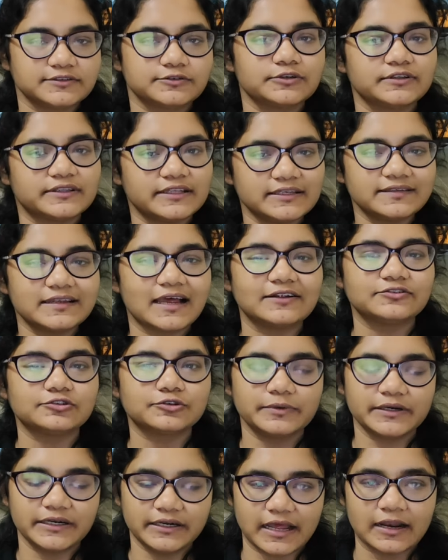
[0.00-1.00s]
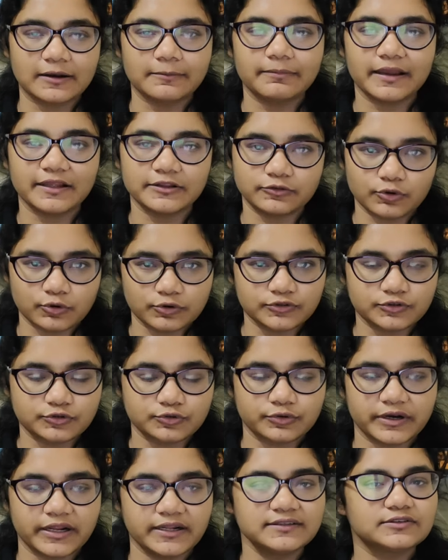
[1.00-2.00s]
So this has to be done by those
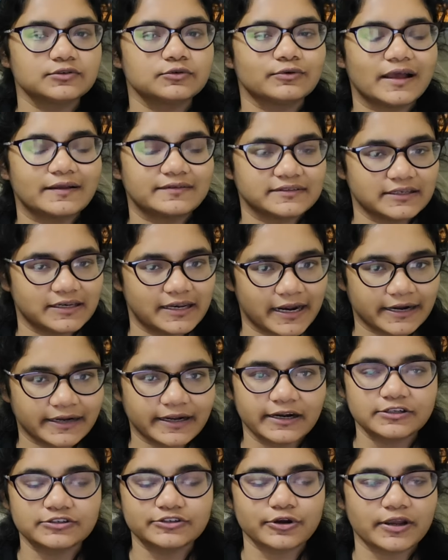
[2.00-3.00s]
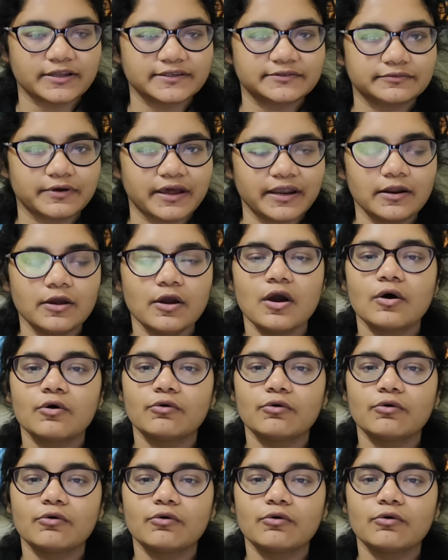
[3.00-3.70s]
students who have selected choice 1,